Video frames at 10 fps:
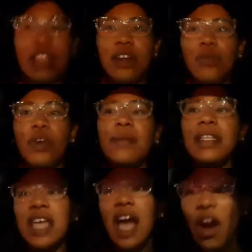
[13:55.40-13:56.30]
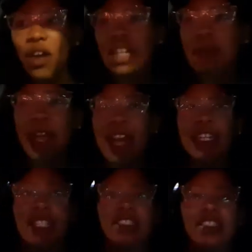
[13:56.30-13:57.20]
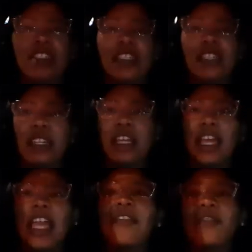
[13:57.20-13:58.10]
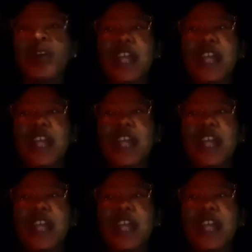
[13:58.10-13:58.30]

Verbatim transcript: We be talking about it. Even when